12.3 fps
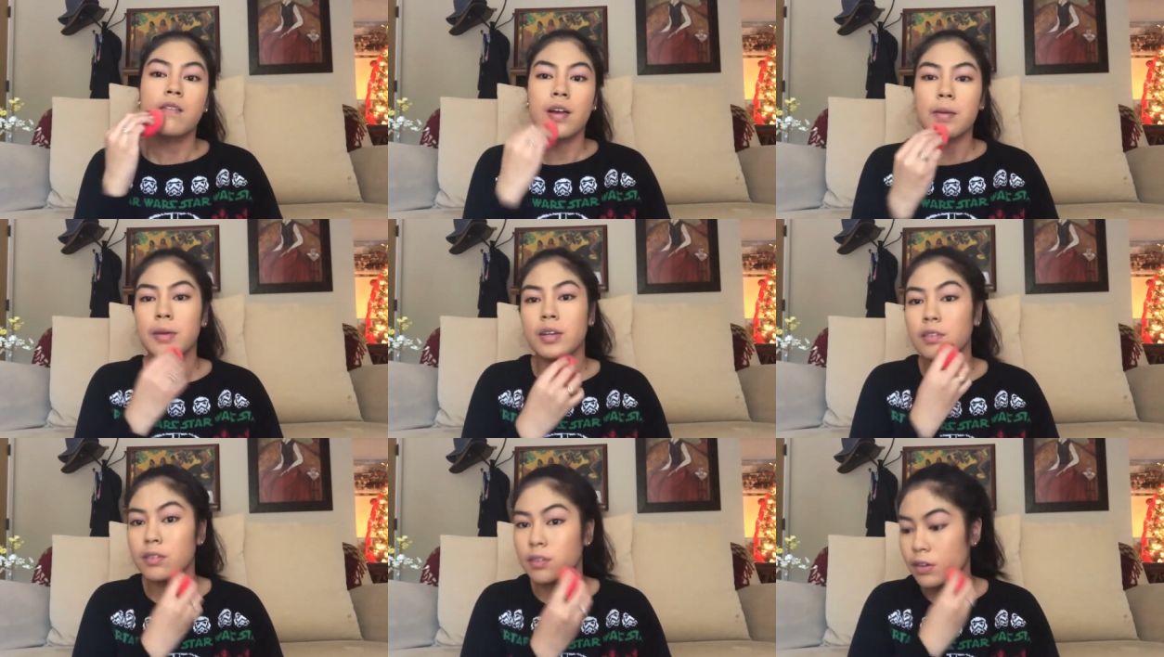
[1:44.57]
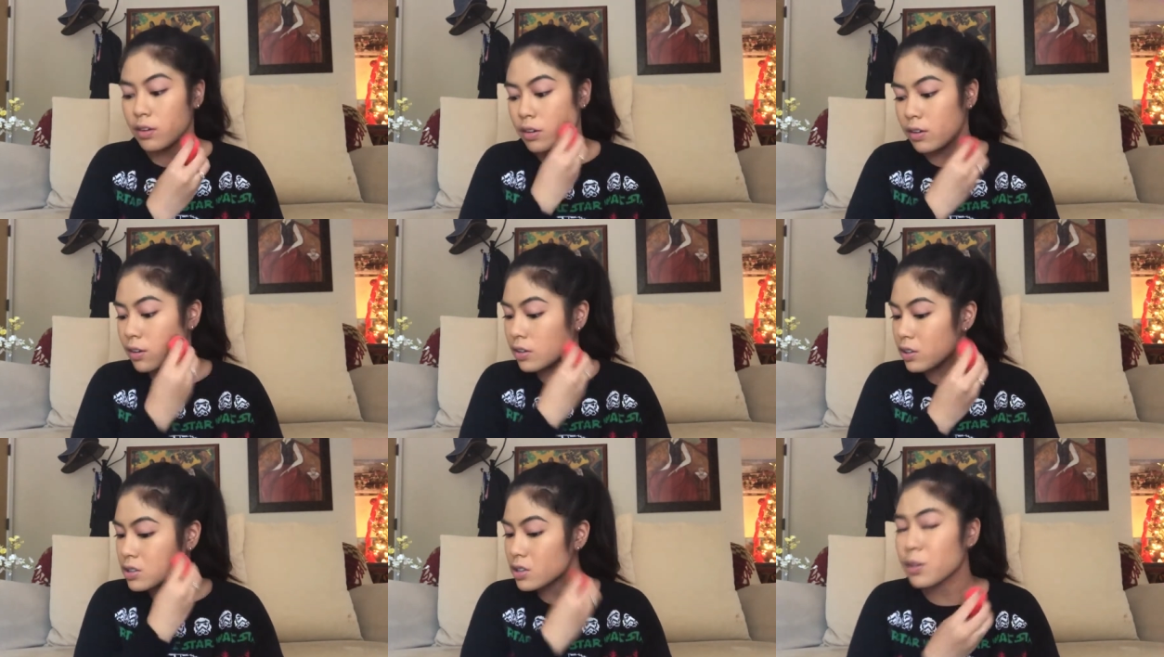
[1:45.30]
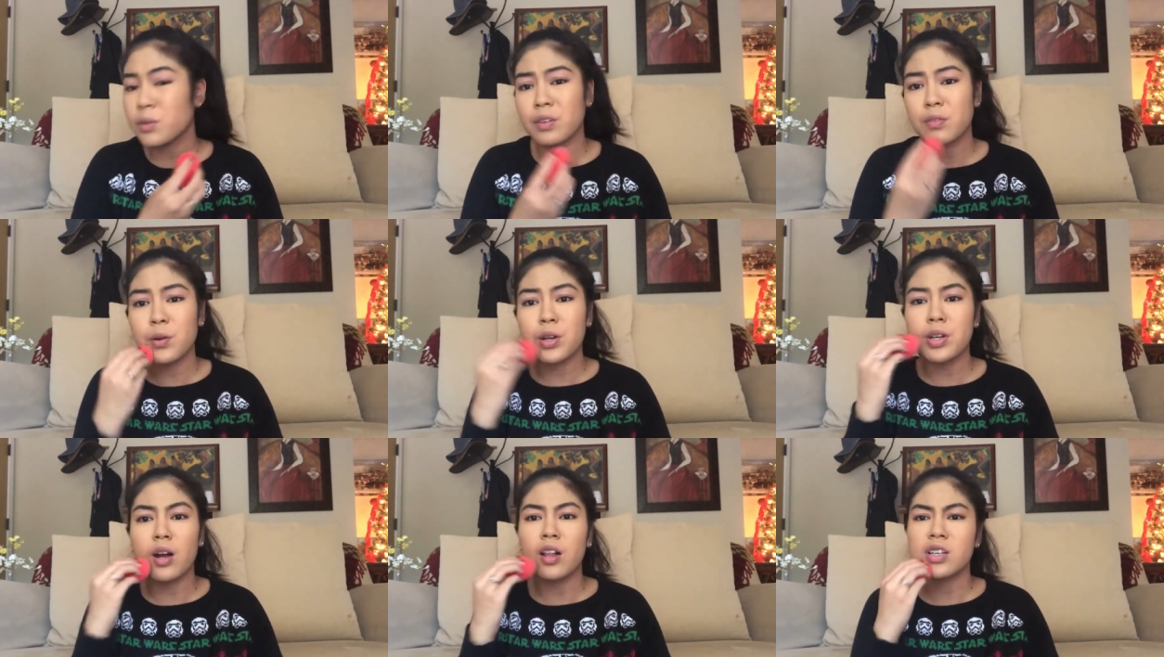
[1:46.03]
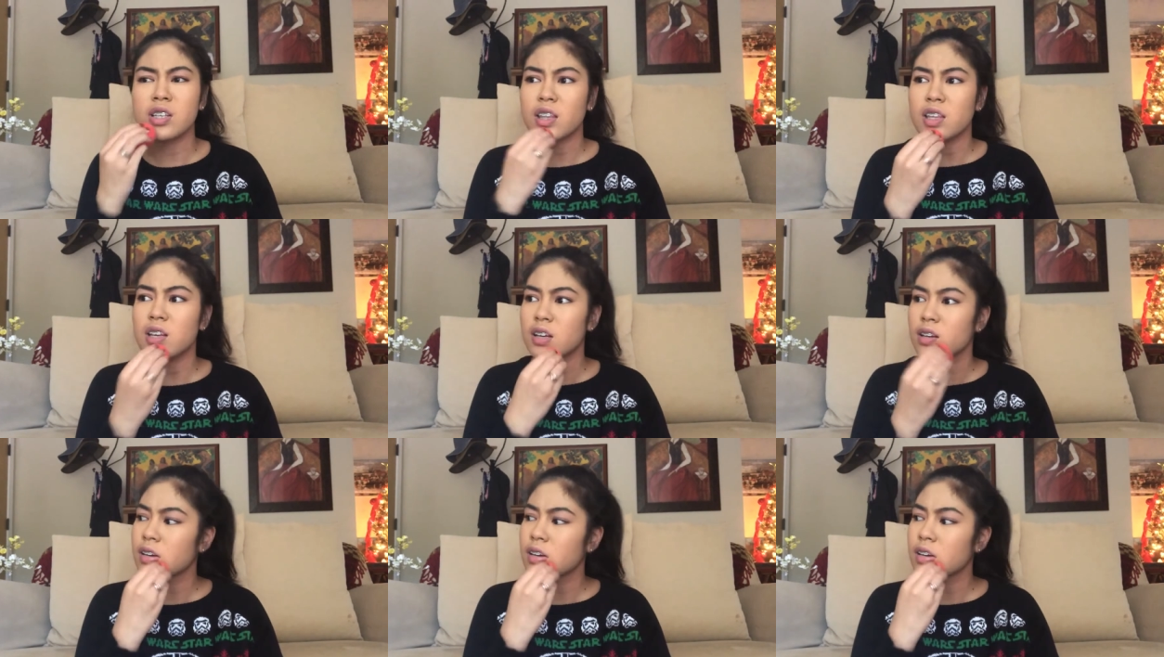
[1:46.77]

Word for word: I mean, it's like what, $40 I think?